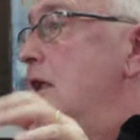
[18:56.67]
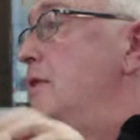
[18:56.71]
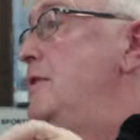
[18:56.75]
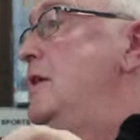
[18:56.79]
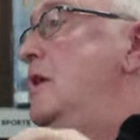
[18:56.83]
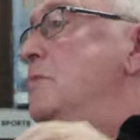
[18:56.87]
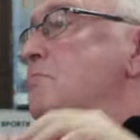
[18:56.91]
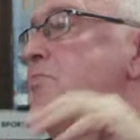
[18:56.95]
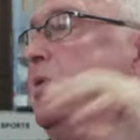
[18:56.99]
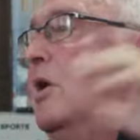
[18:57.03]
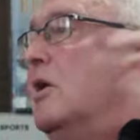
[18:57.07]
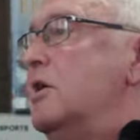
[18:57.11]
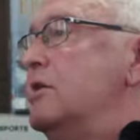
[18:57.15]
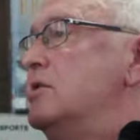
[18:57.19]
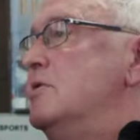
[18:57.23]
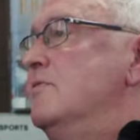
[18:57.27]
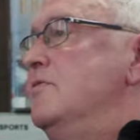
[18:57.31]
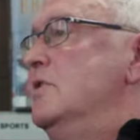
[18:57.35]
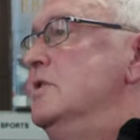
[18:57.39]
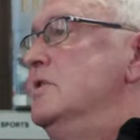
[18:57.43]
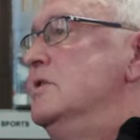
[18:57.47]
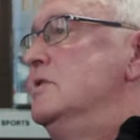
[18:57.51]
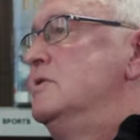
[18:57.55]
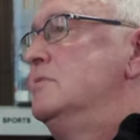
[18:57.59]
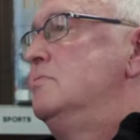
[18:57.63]
And then part of
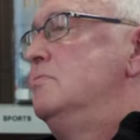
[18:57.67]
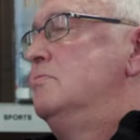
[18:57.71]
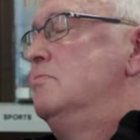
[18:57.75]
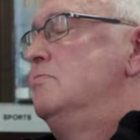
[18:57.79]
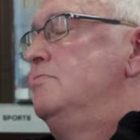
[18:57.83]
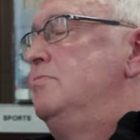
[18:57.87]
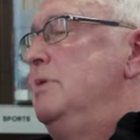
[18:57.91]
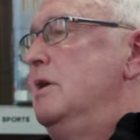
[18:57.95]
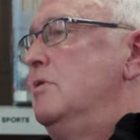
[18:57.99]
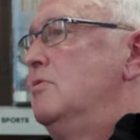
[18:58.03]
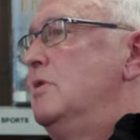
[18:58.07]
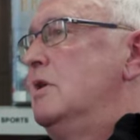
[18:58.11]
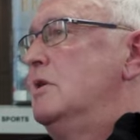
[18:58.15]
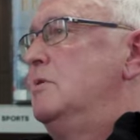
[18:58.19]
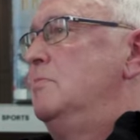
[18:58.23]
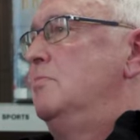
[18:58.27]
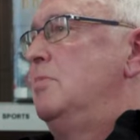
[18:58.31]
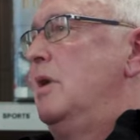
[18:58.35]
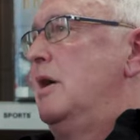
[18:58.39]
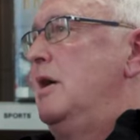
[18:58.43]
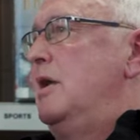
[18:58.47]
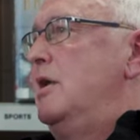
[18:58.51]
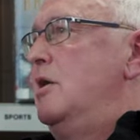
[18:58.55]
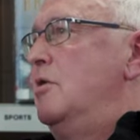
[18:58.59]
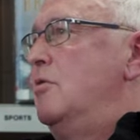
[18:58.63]
it is being written
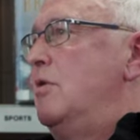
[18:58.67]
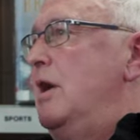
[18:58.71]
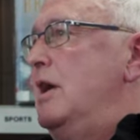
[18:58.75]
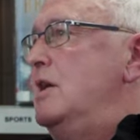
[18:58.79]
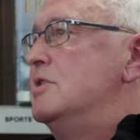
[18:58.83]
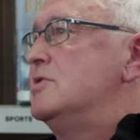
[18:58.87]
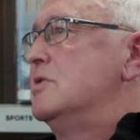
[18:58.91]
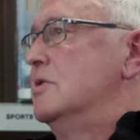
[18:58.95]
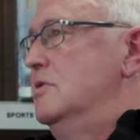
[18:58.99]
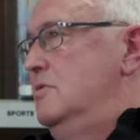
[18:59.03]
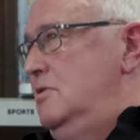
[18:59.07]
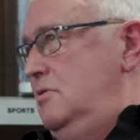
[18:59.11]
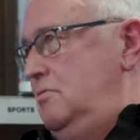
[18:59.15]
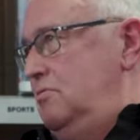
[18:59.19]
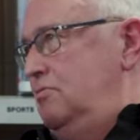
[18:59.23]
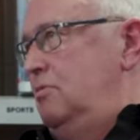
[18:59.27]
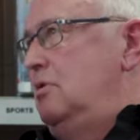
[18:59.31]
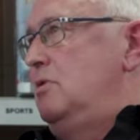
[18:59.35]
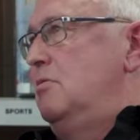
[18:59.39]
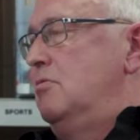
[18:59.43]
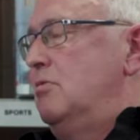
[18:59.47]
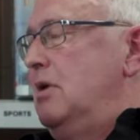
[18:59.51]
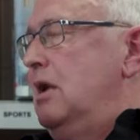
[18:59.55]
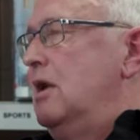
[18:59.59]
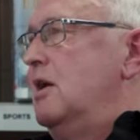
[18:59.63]
by a narrator, as
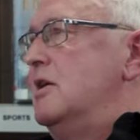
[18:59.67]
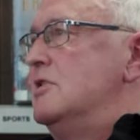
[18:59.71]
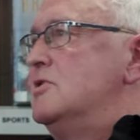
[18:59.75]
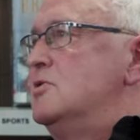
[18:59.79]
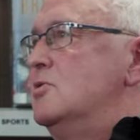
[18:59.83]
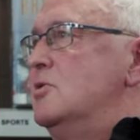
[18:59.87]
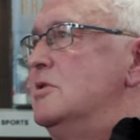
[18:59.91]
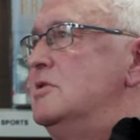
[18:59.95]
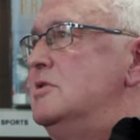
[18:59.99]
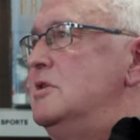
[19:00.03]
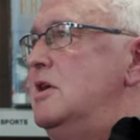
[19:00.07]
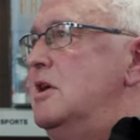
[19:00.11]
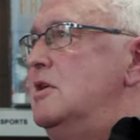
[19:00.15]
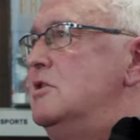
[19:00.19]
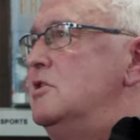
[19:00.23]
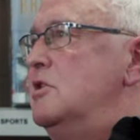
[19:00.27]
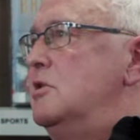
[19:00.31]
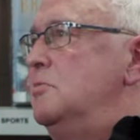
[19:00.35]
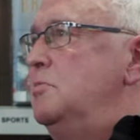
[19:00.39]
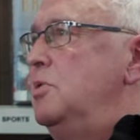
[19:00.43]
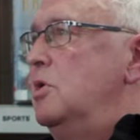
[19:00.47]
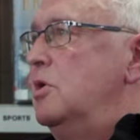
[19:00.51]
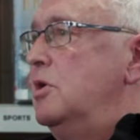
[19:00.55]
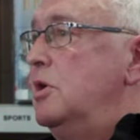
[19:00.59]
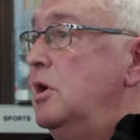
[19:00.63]
you realize towards the end of the
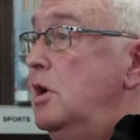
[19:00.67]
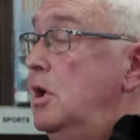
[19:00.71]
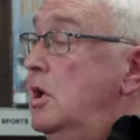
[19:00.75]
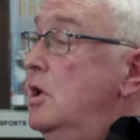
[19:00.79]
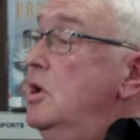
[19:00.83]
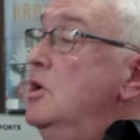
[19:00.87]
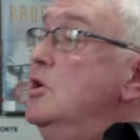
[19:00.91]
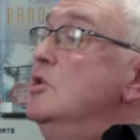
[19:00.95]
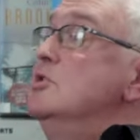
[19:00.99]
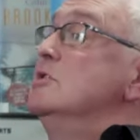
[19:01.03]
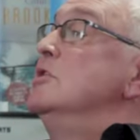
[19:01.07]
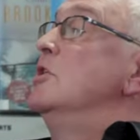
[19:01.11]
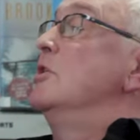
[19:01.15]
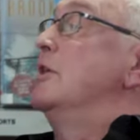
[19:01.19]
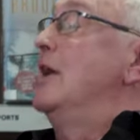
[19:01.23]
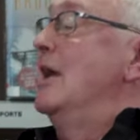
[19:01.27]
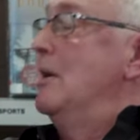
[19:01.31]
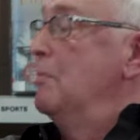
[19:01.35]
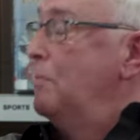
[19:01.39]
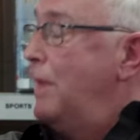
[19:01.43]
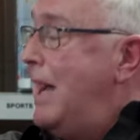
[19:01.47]
book, who's looking